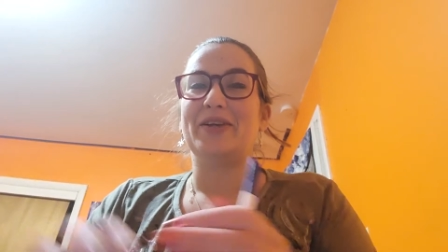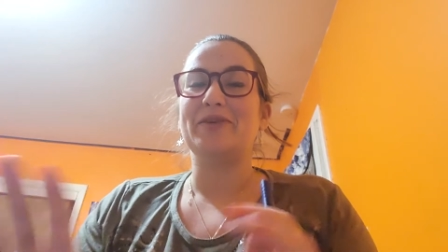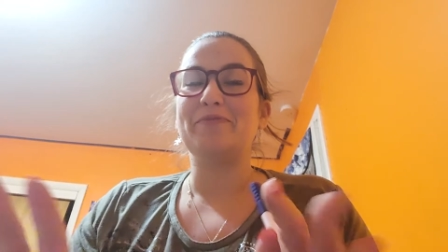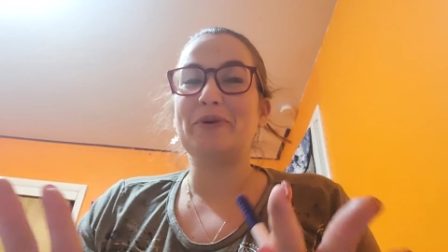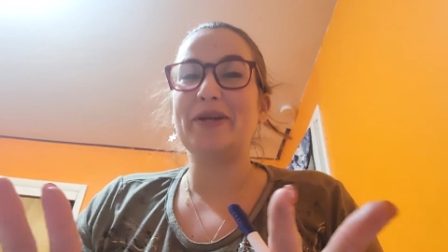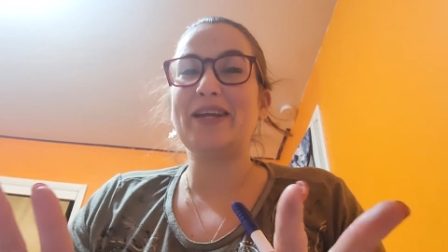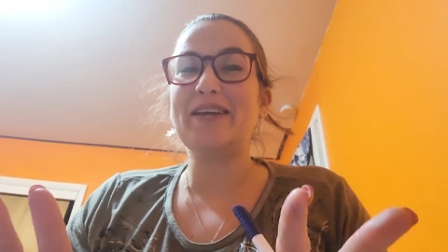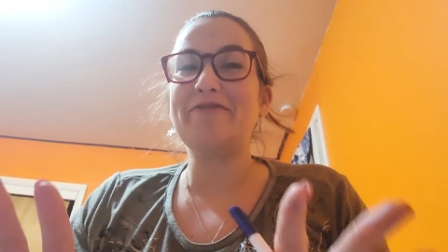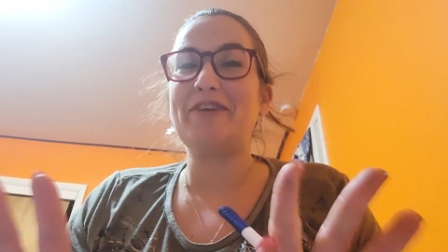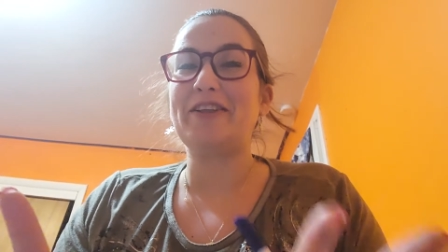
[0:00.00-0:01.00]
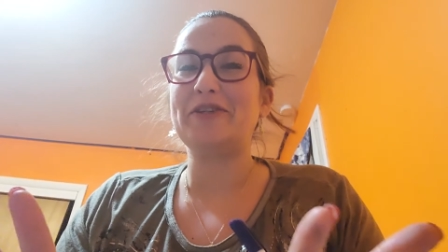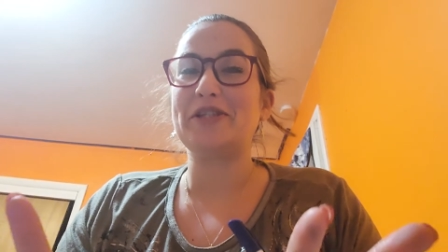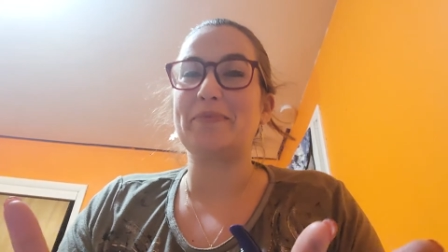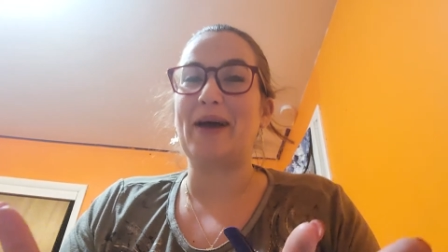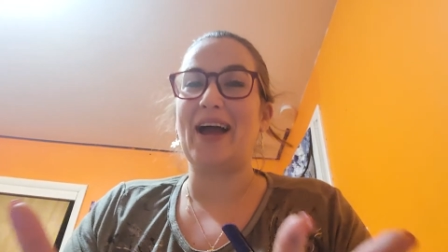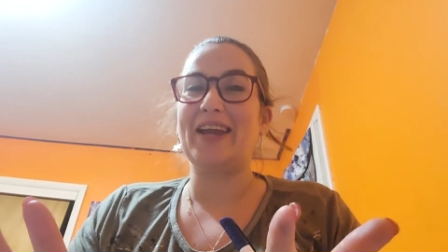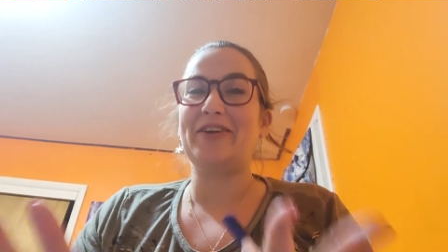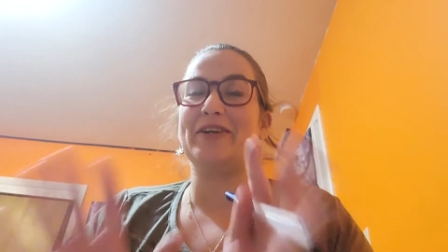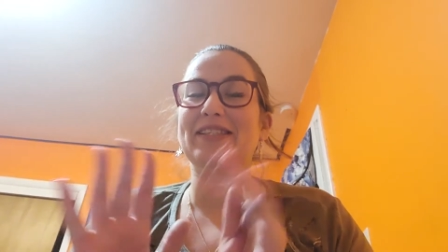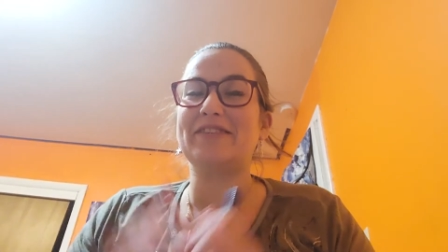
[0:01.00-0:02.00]
Good morning, Fellowship
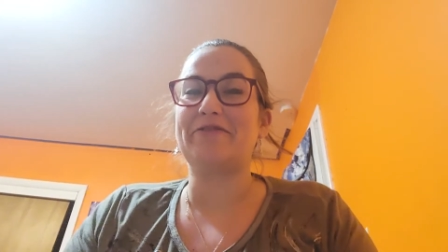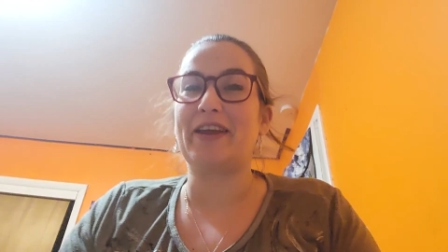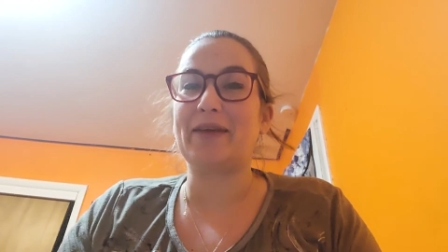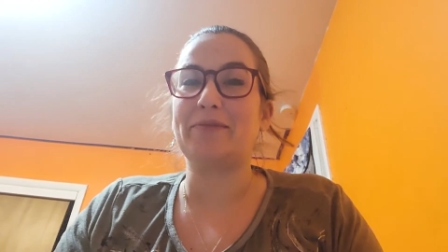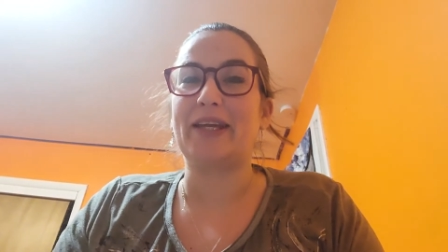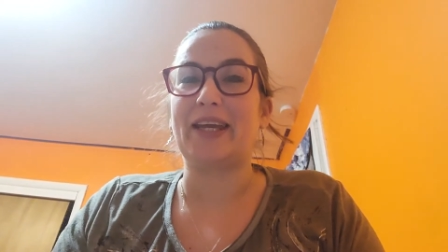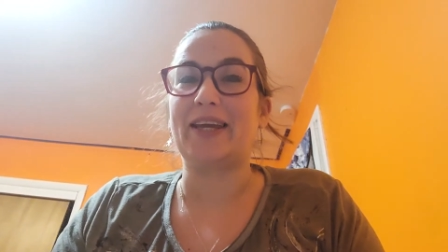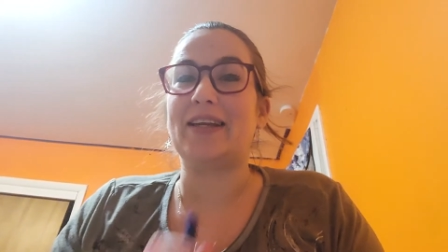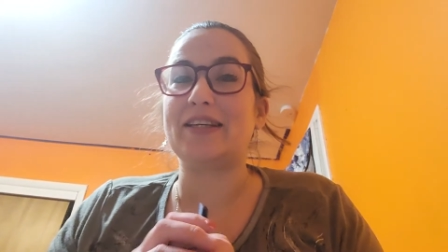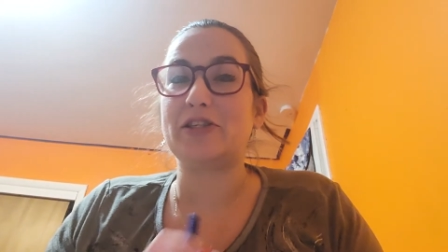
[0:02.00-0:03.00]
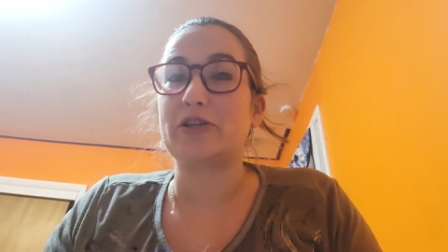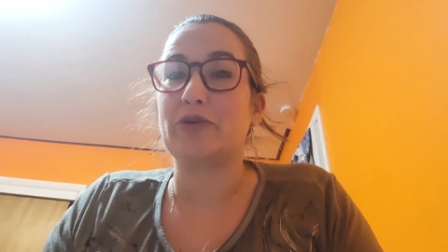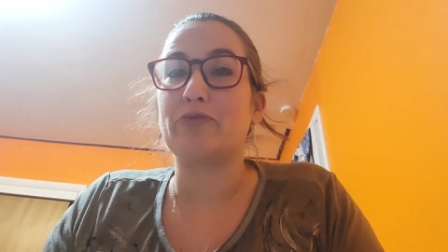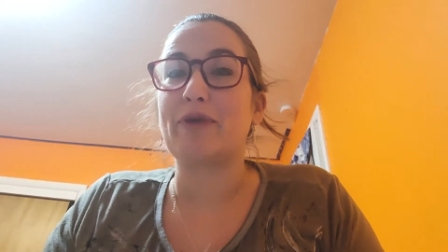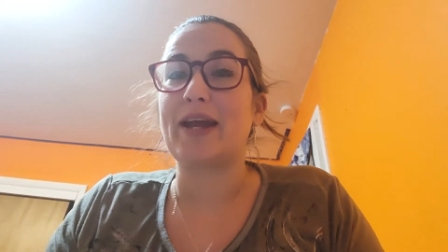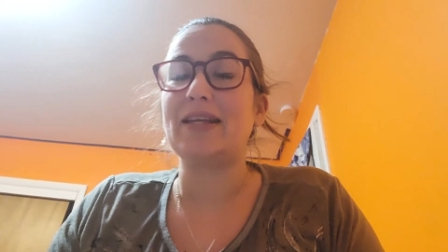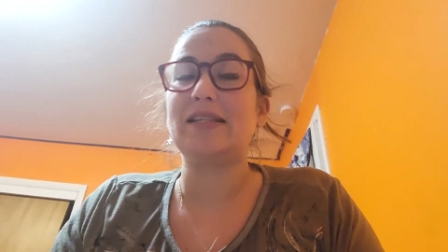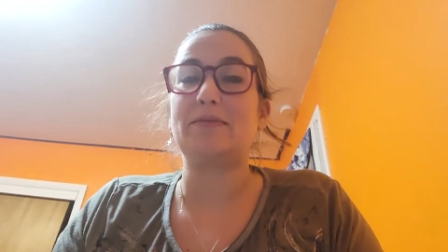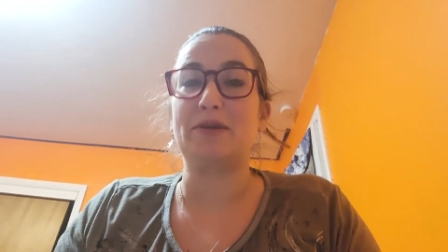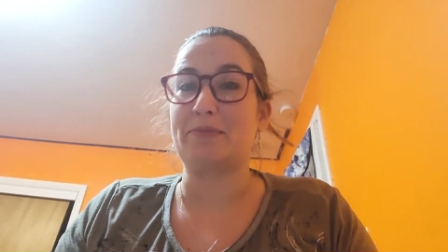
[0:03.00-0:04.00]
Hi-Crest family. It is
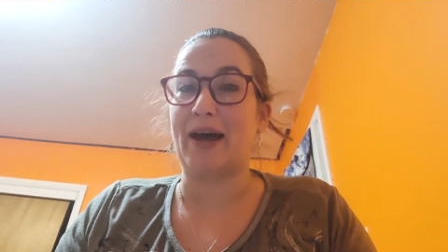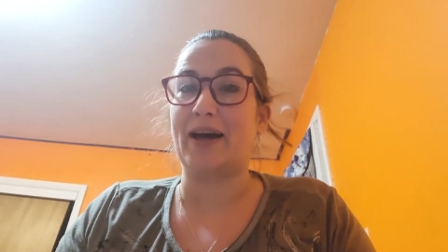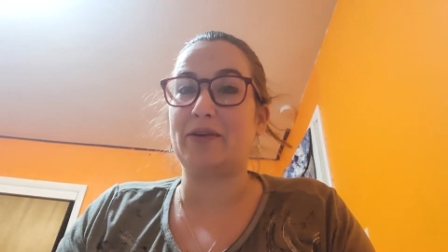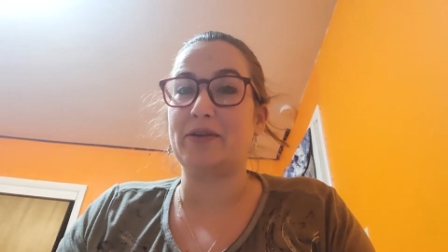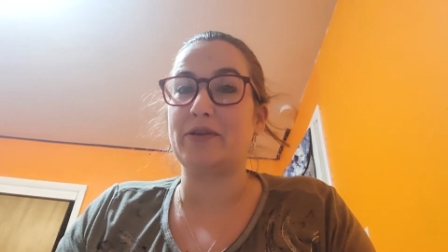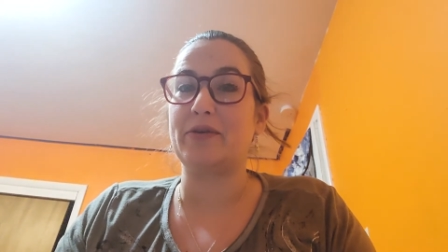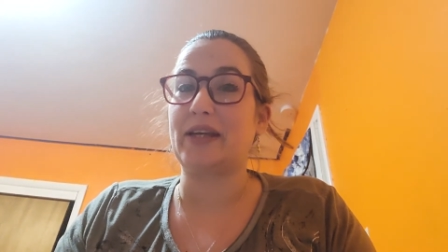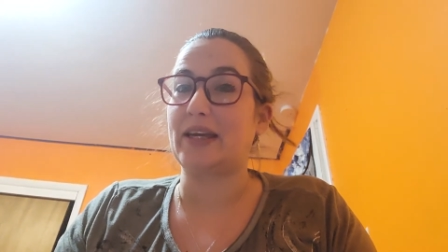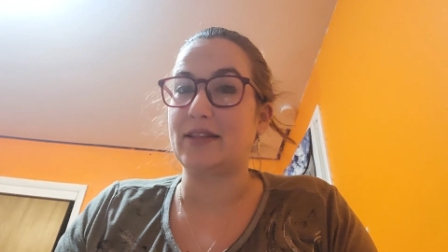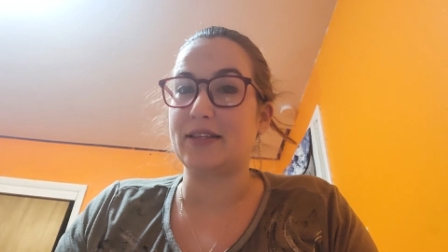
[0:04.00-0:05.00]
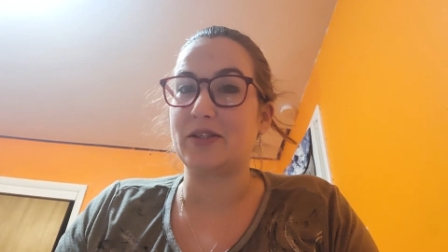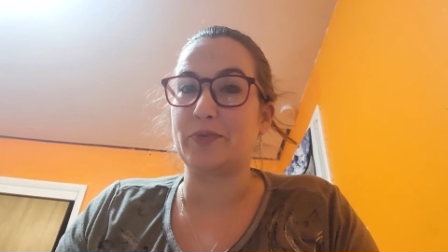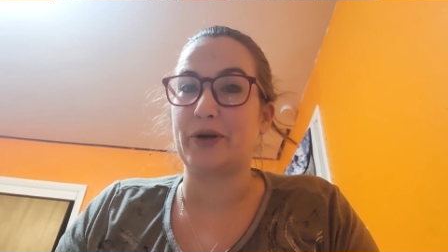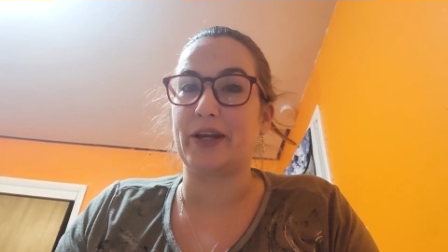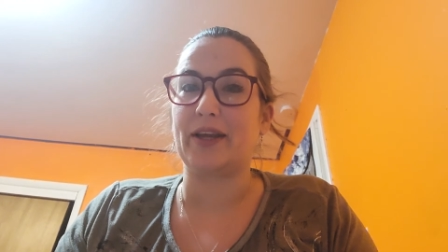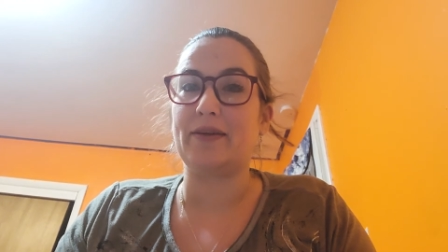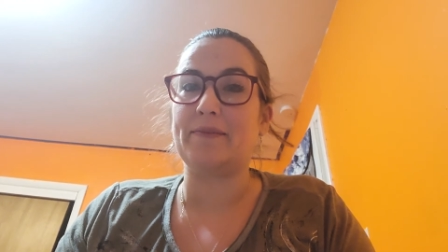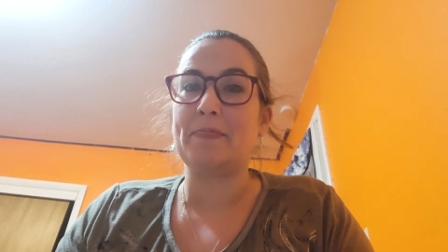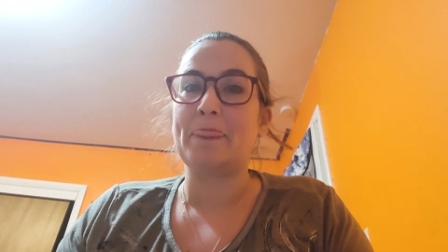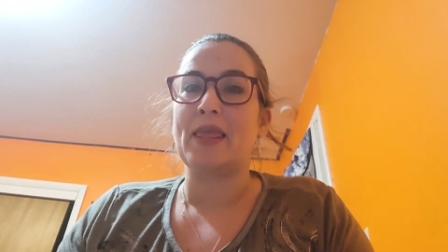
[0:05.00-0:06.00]
great to be back with you again this morning.
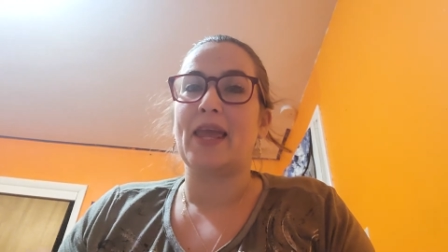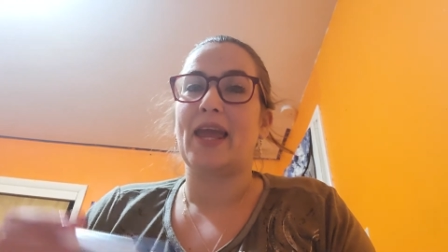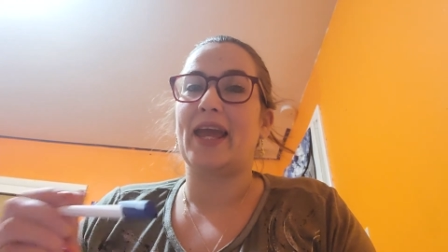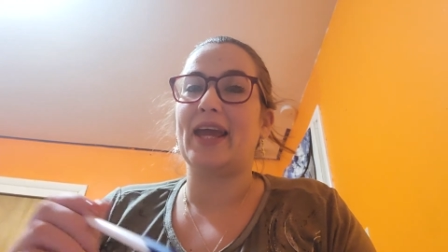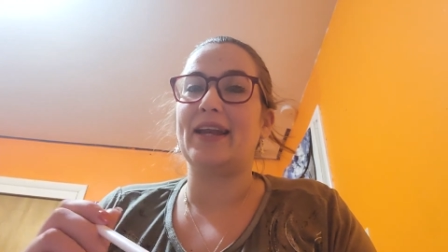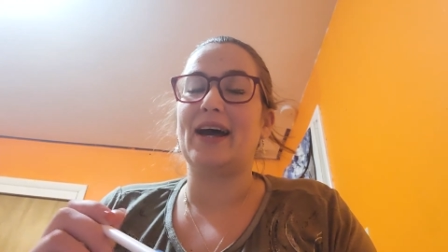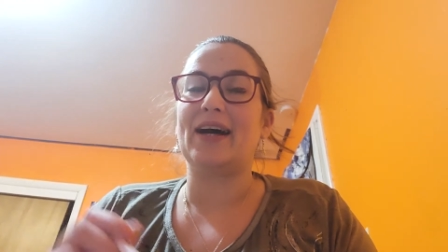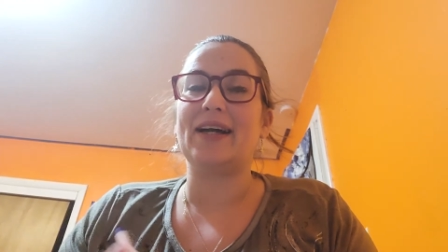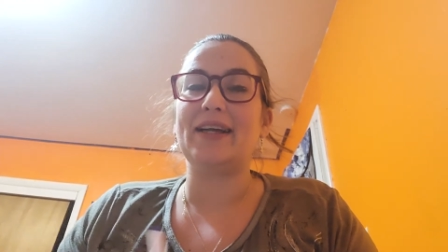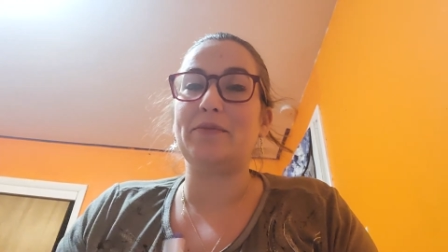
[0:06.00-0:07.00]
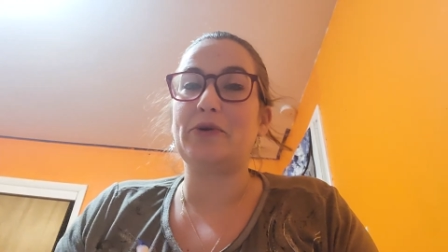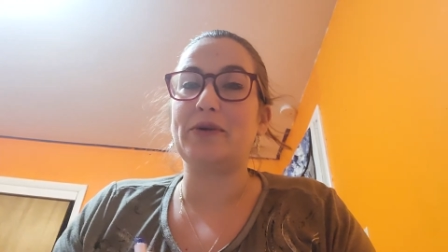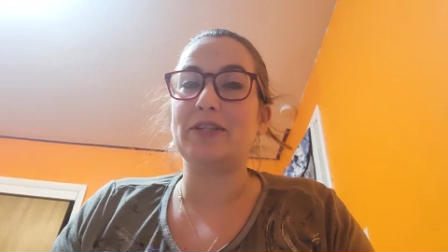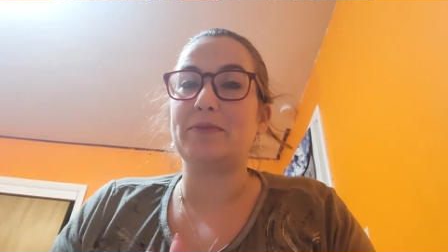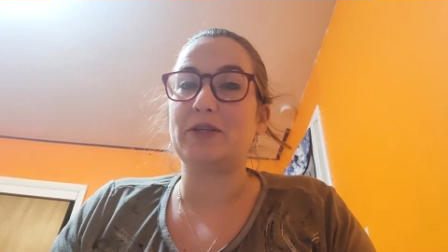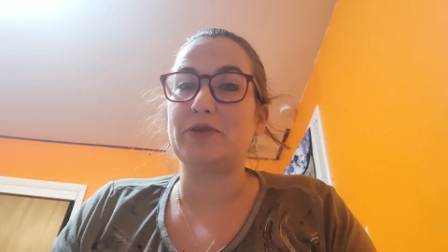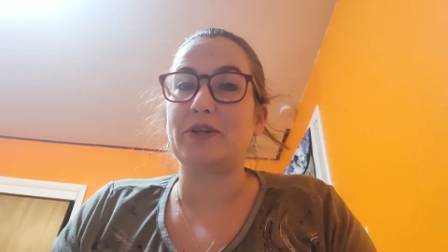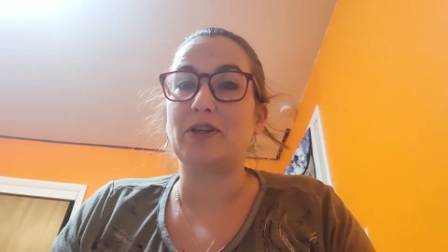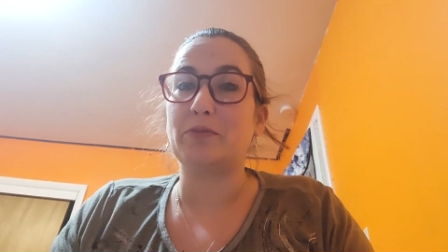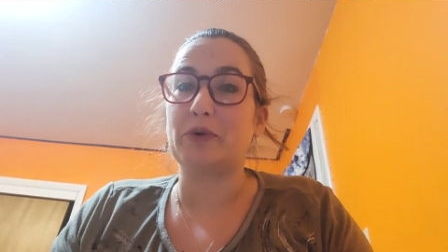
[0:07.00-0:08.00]
And I am going to be
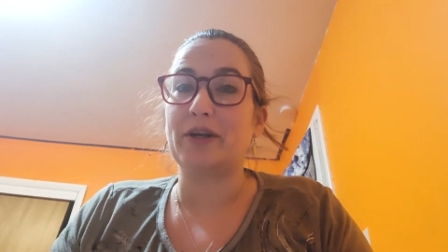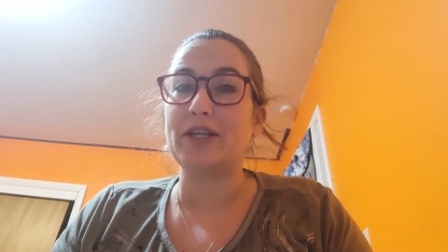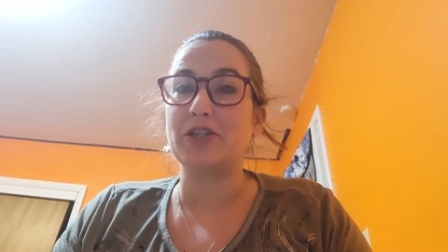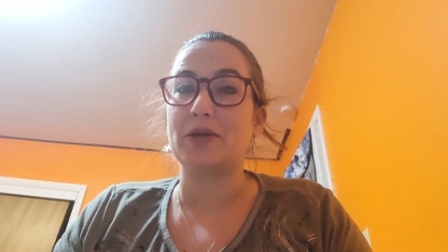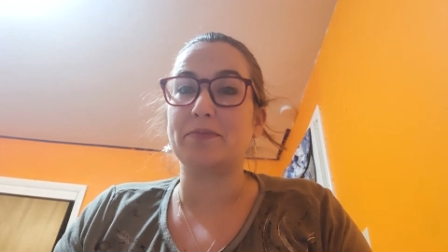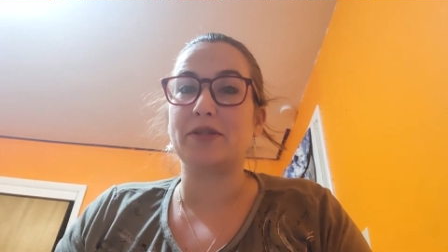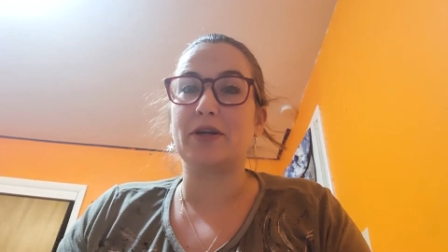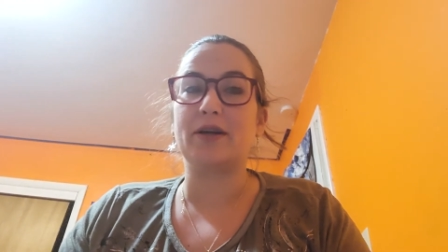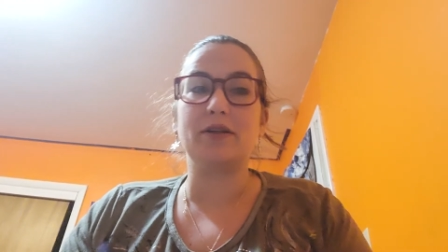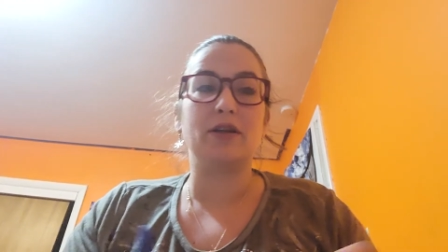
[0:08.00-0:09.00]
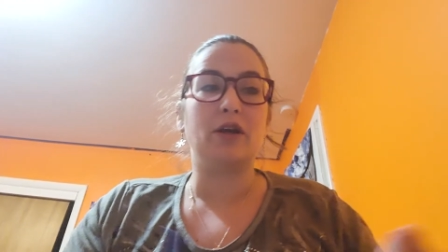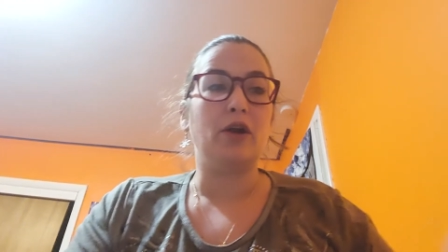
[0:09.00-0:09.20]
doing your morning jumpstart.